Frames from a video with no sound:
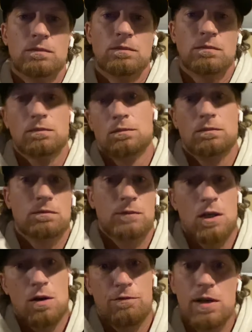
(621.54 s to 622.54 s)

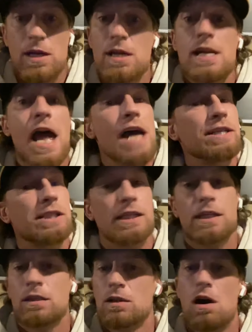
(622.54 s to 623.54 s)
Girlfriend, that
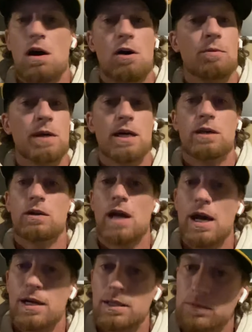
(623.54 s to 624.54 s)
shit. No, man, you gotta